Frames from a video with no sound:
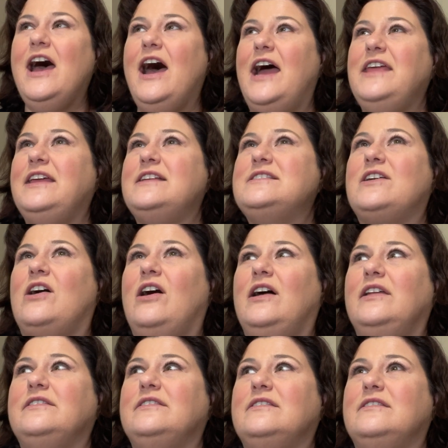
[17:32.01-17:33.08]
I think it's
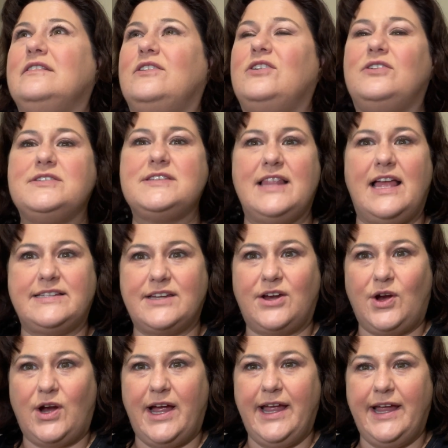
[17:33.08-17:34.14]
called The Girl's Last
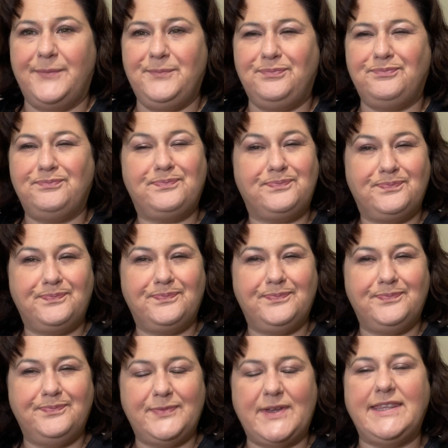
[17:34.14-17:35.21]
Cry
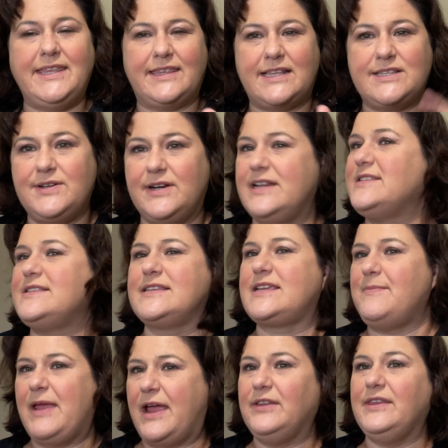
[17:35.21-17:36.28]
I think that's what it is, is
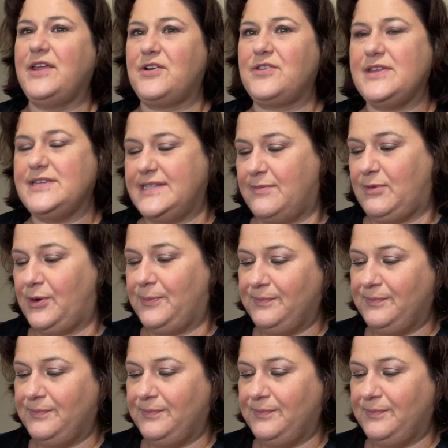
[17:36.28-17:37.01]
coming out later this summer.